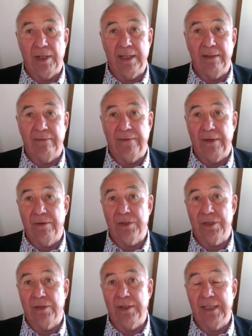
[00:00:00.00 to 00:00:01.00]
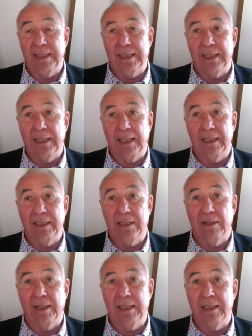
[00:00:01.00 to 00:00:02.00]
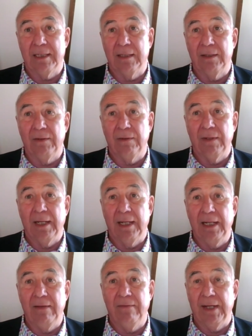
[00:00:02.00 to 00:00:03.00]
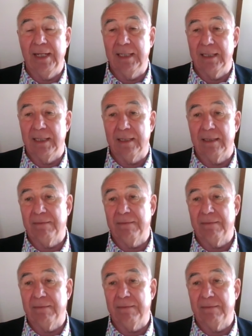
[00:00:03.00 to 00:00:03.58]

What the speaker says: and focus on it and try to alleviate it.